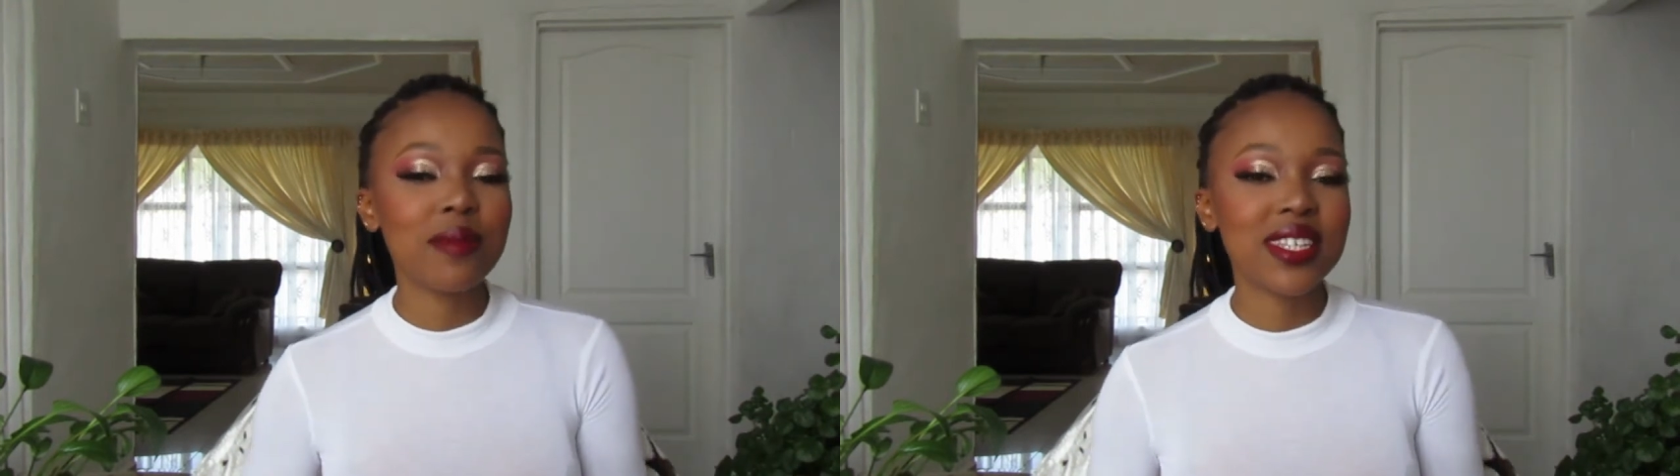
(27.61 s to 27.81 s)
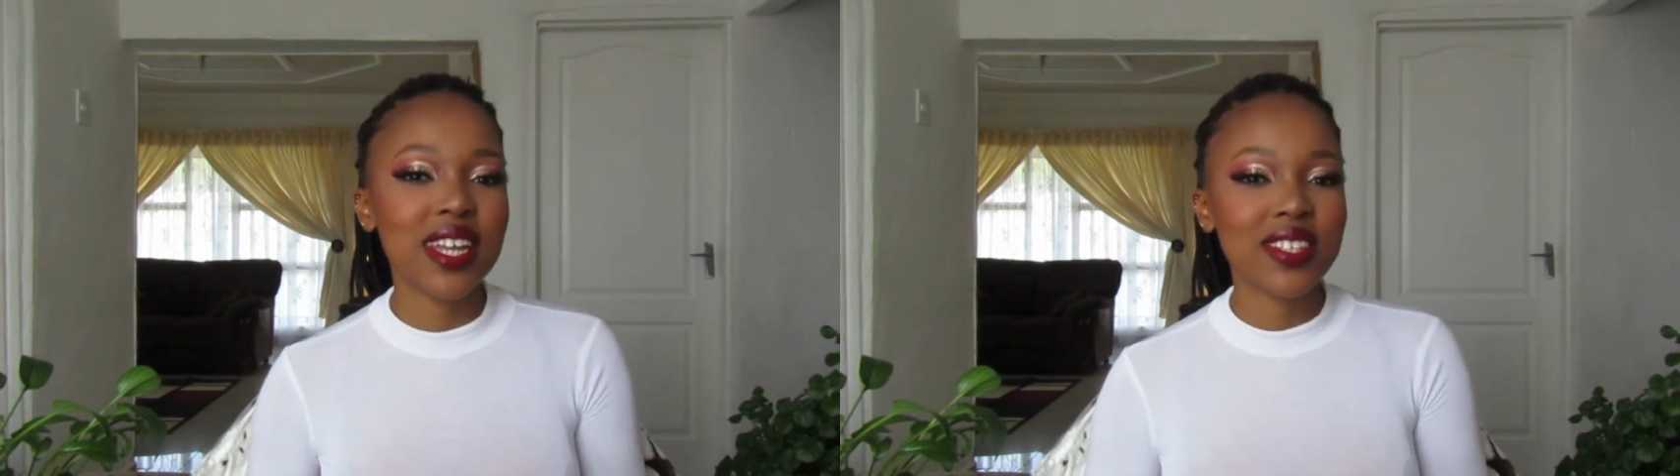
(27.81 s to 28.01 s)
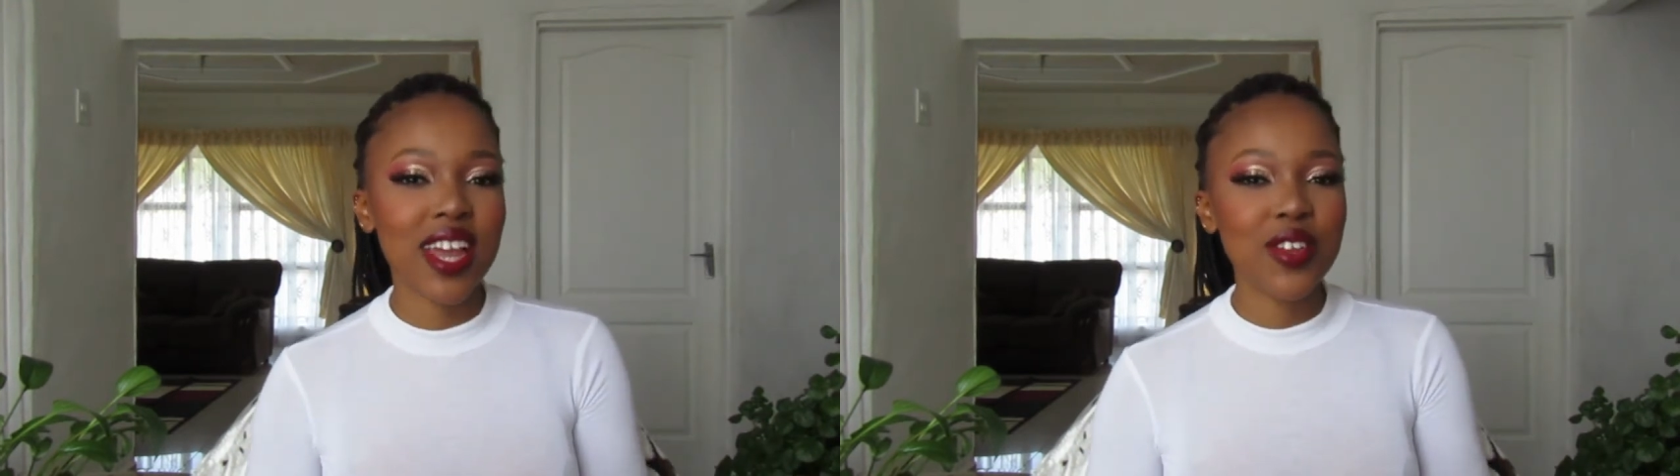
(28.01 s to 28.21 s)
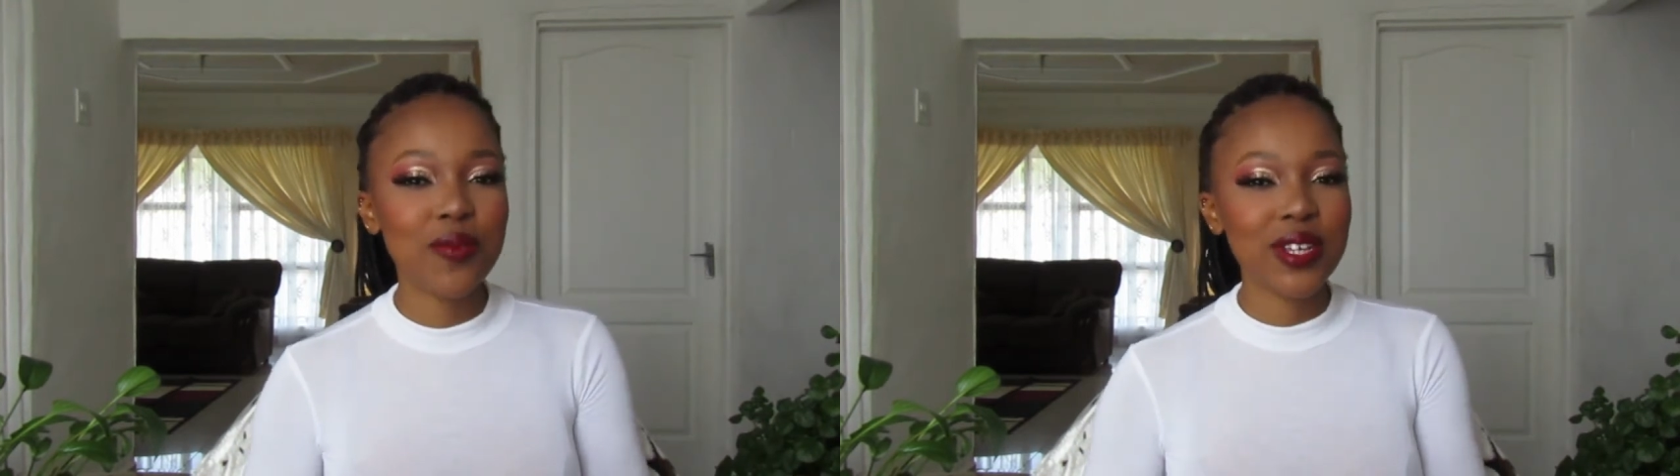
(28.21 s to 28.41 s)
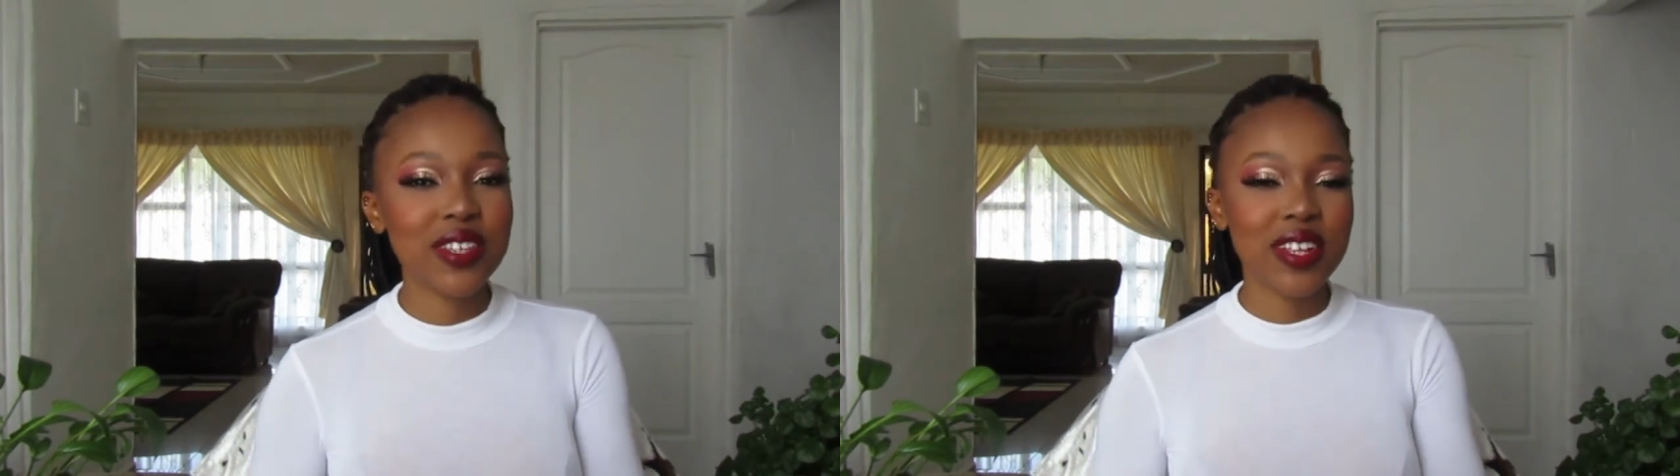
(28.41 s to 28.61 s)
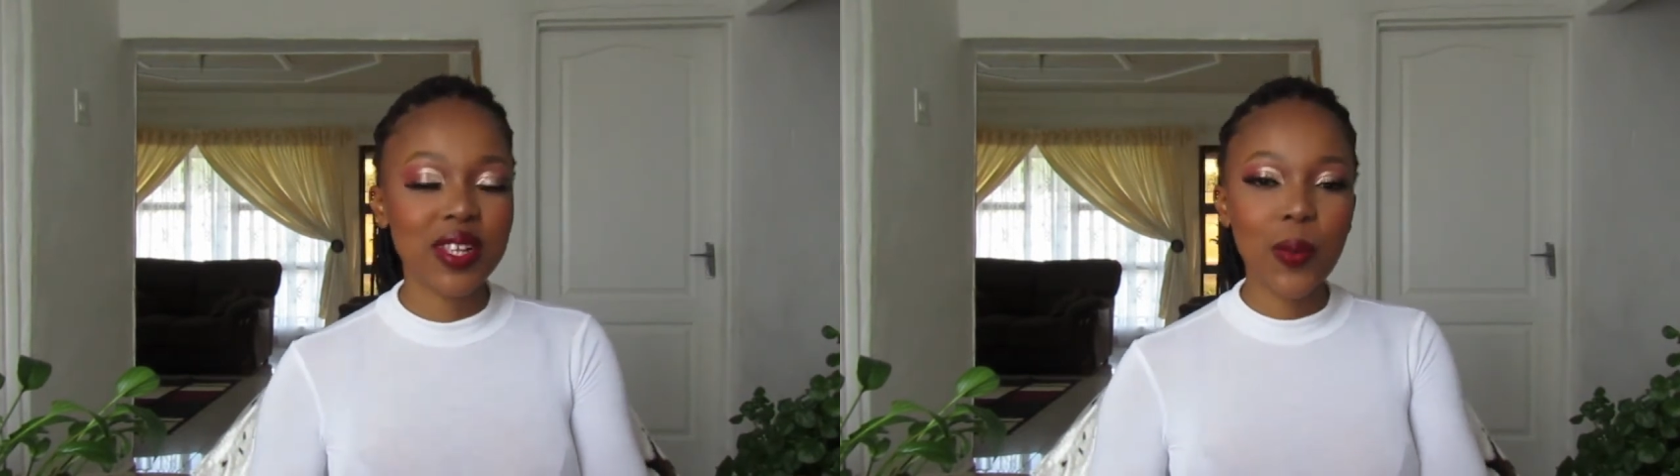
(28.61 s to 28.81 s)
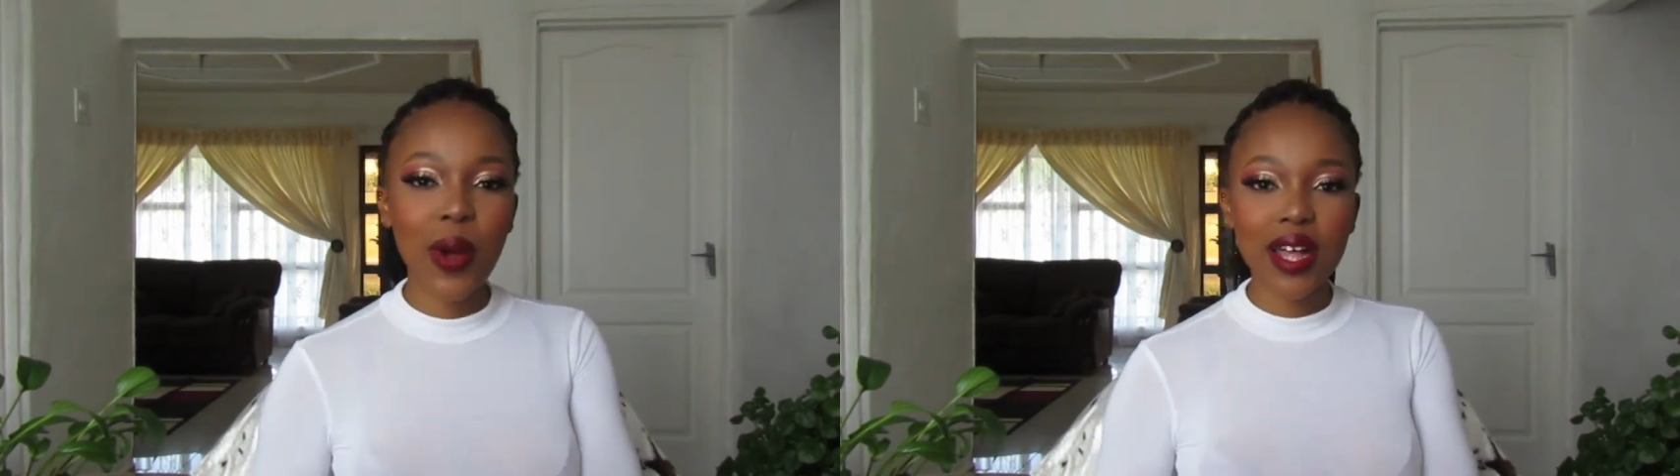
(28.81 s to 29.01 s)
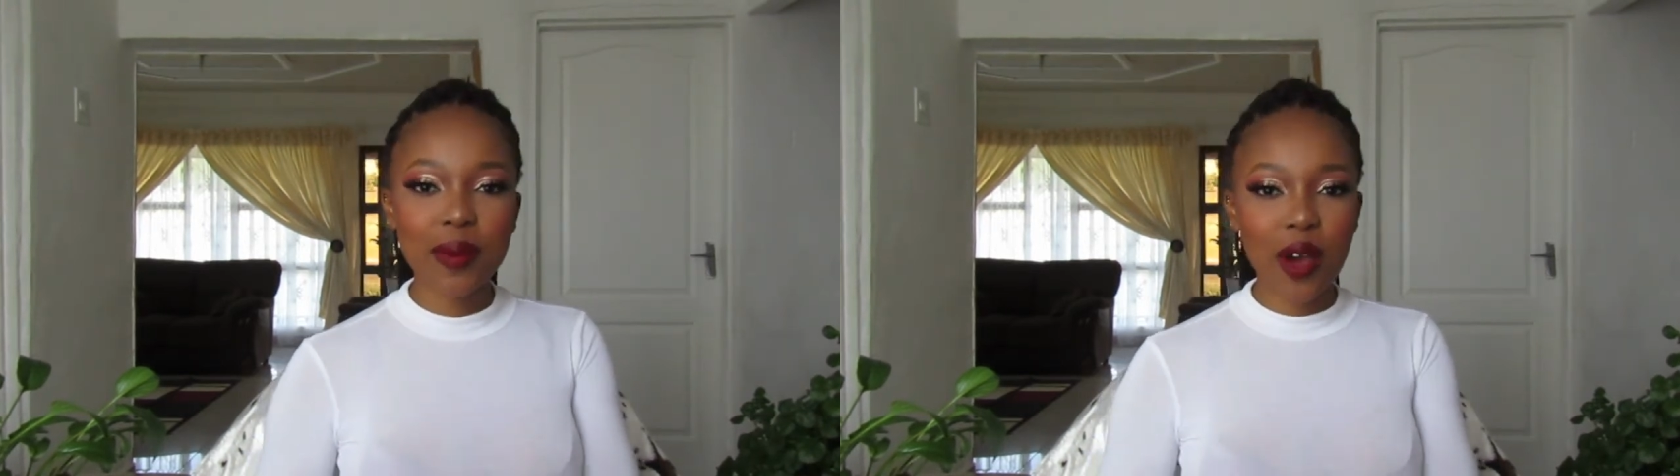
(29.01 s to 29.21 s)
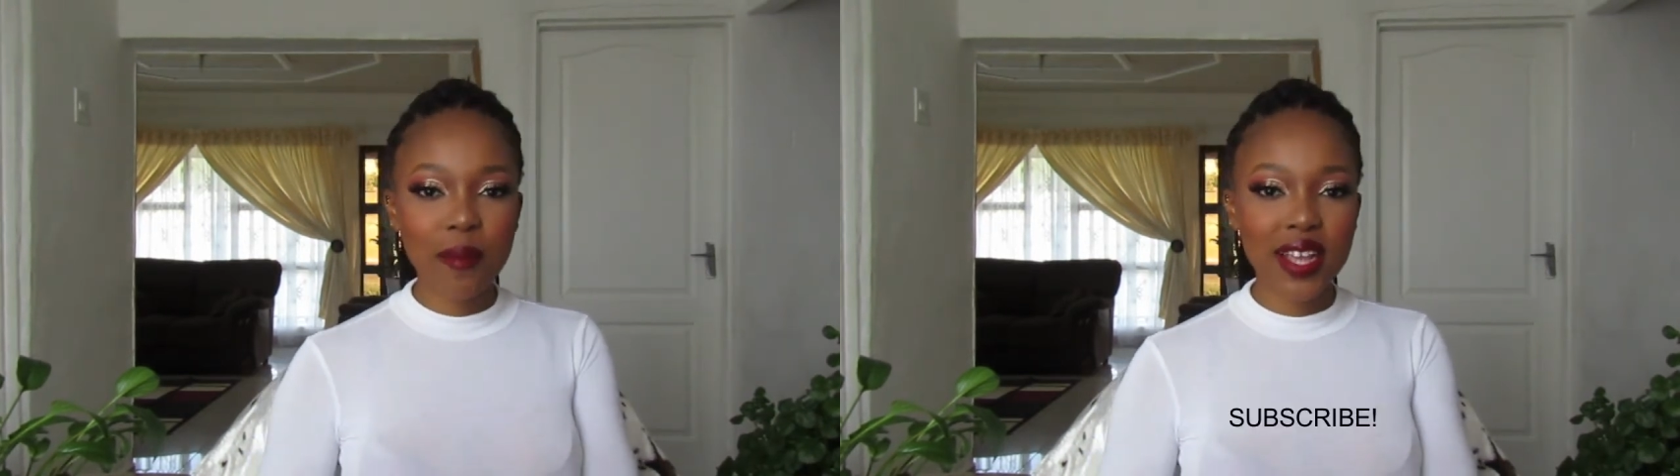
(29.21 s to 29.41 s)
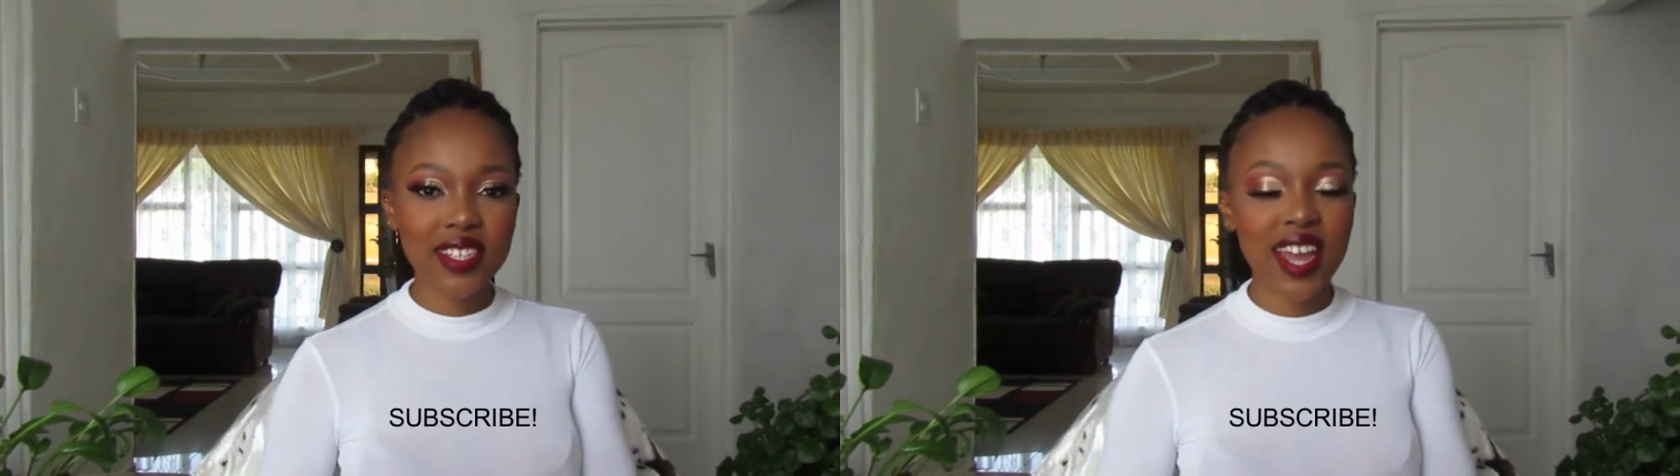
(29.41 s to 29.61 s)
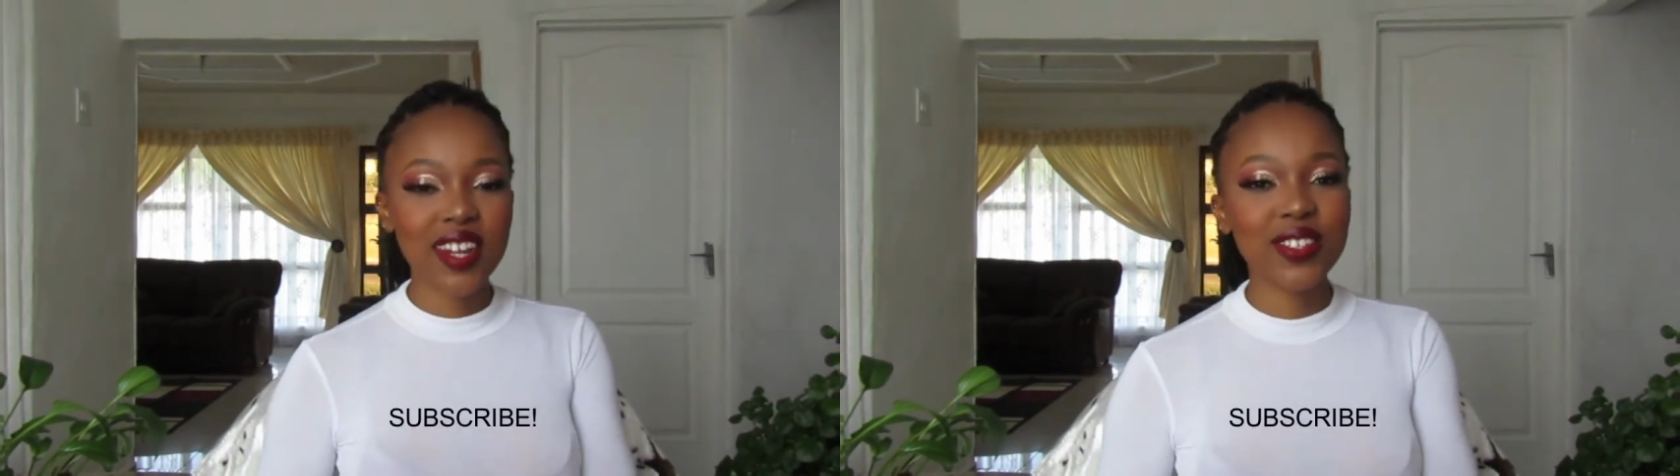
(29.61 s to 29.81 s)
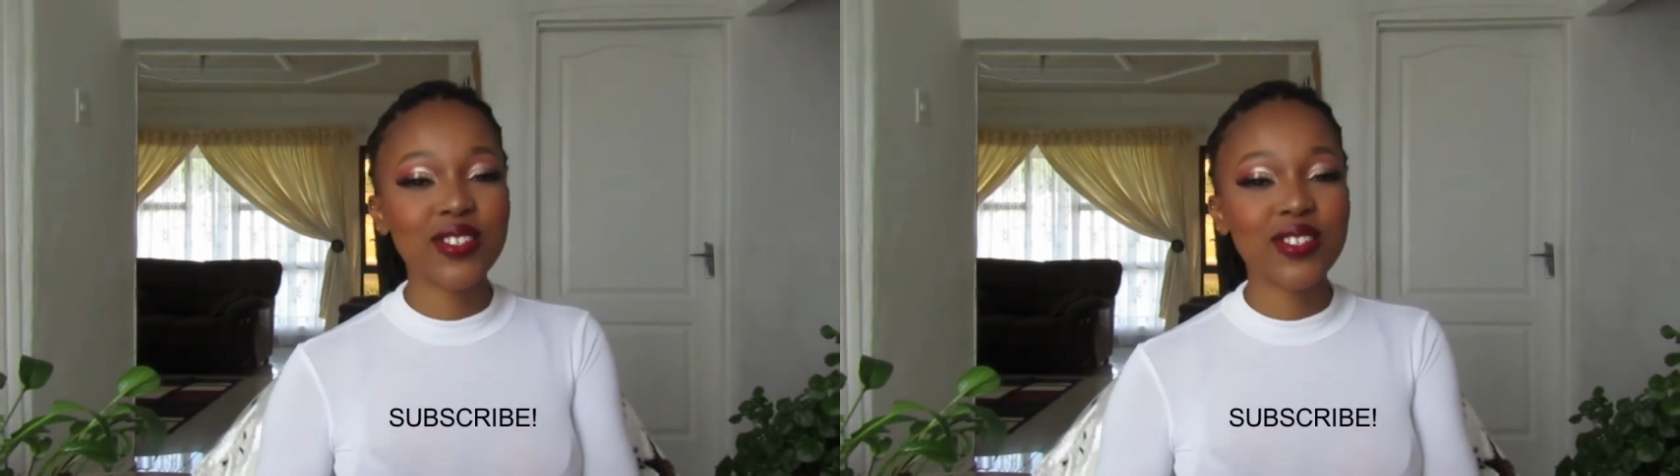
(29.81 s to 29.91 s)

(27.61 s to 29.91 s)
is Thato and you're most definitely welcome on my channel.